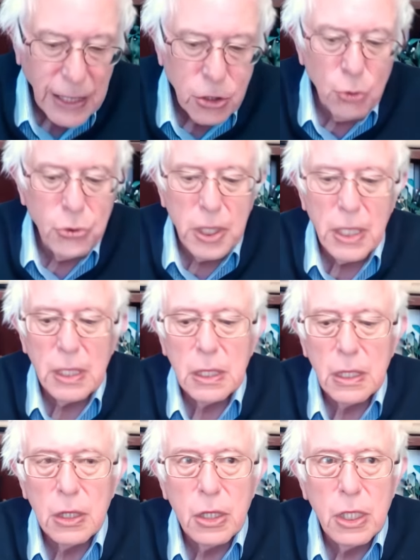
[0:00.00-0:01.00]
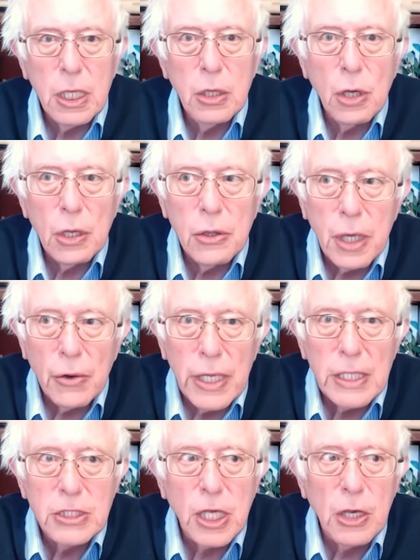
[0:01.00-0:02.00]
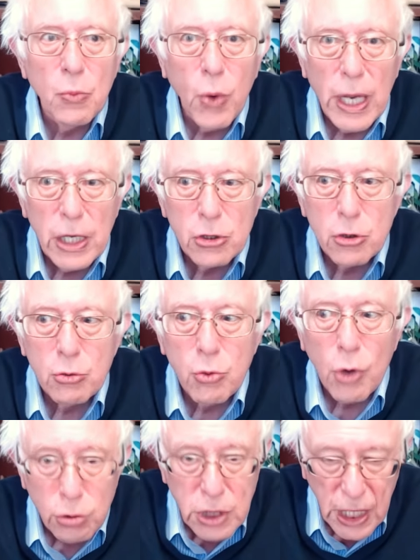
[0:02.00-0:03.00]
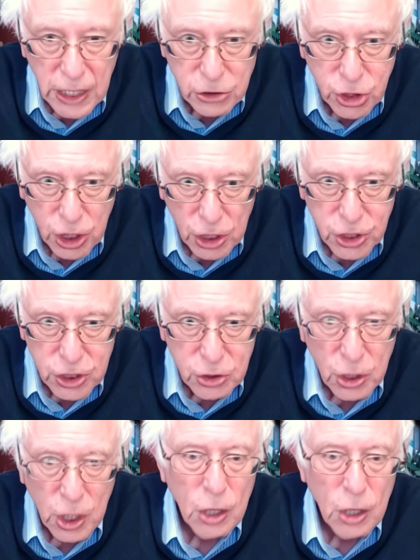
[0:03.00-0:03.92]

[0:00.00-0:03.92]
do think there is a way to rotate judges,